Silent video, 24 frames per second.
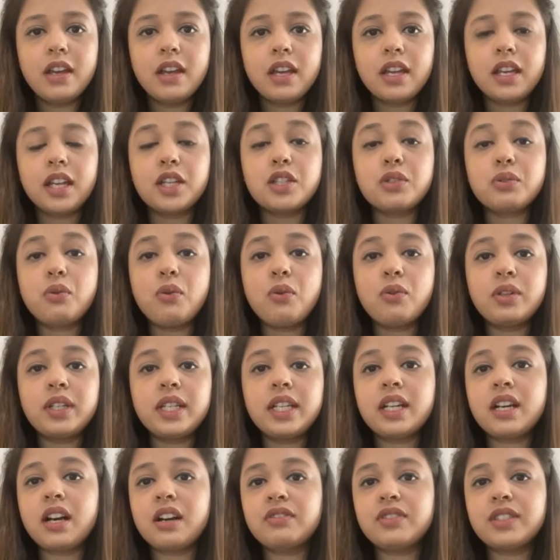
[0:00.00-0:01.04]
It
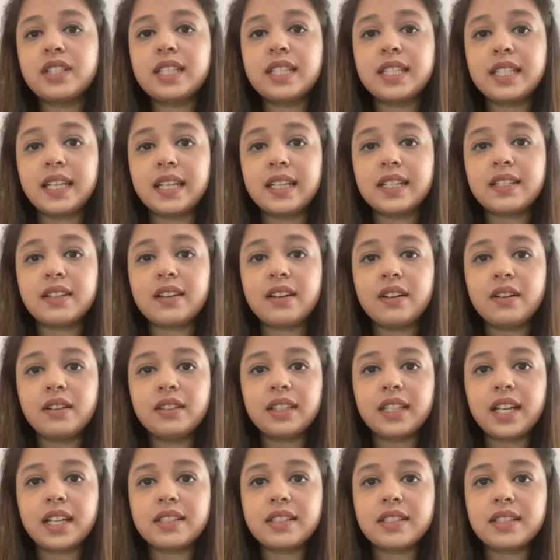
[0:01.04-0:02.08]
only covers data
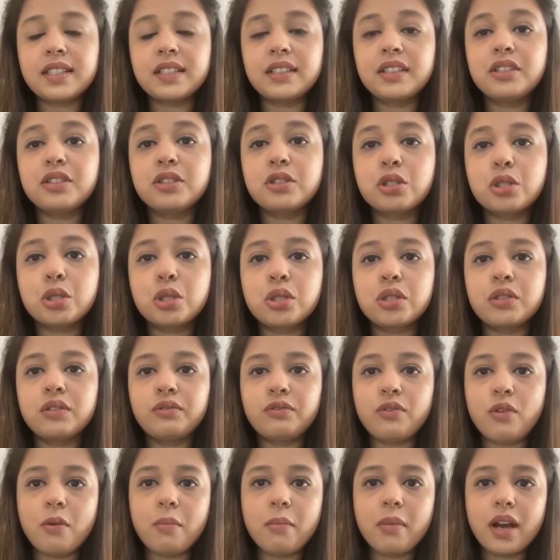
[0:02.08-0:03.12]
that is in the digital
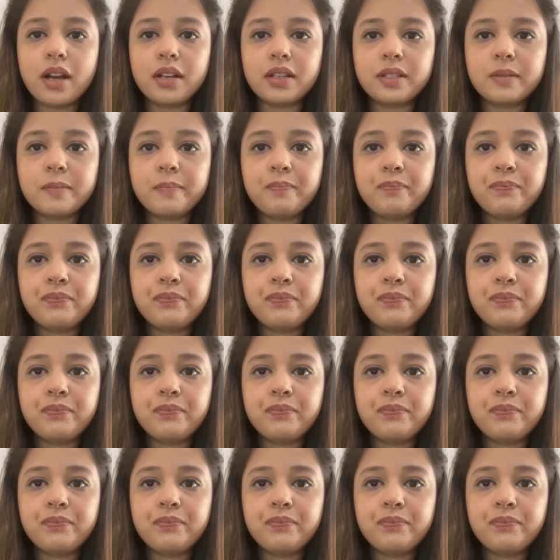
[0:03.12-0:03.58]
format.